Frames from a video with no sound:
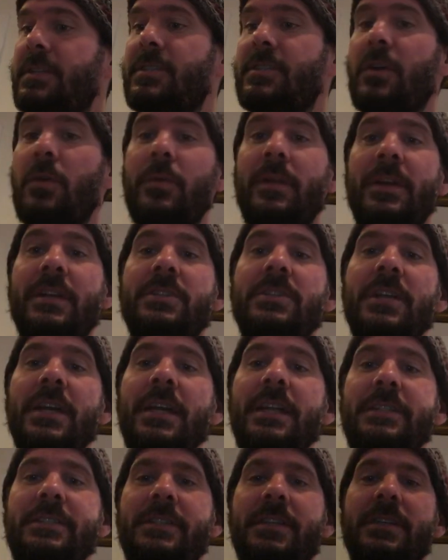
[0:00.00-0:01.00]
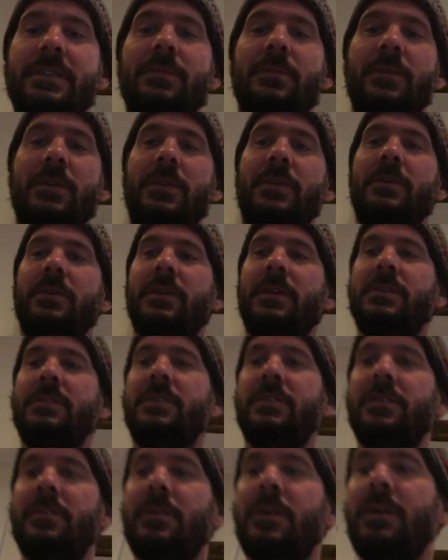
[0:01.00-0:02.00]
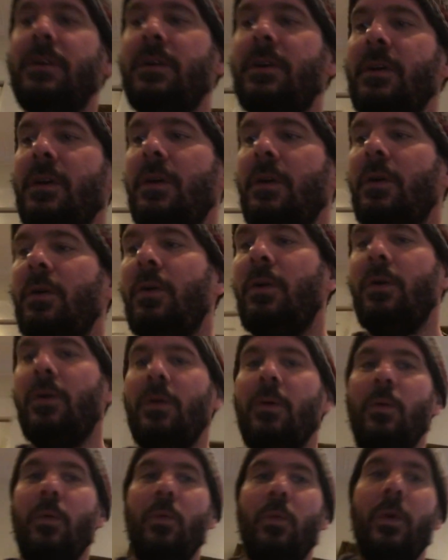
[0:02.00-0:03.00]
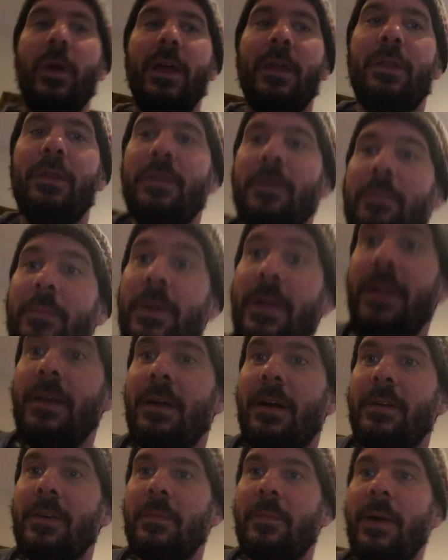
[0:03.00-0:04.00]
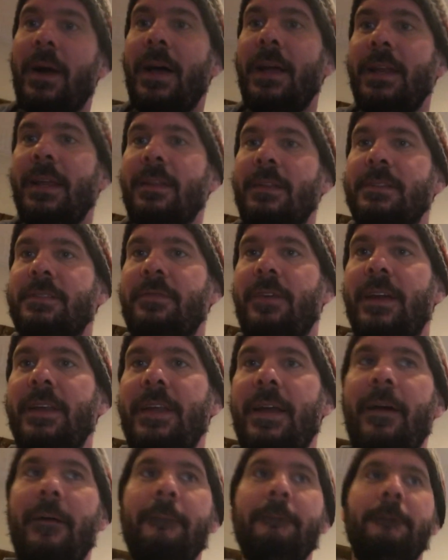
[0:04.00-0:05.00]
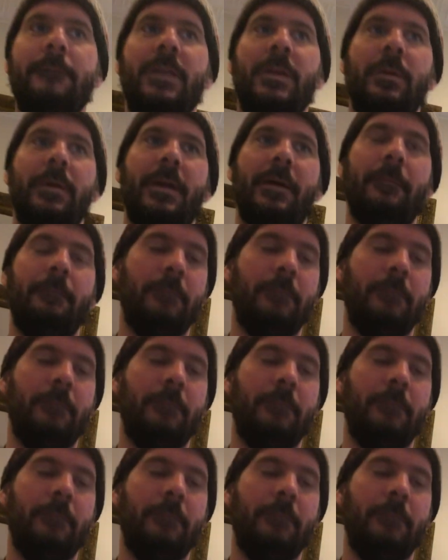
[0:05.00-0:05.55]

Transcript: So when it changes, what are you gonna do with the beat on your body? Let's find out. Here we go.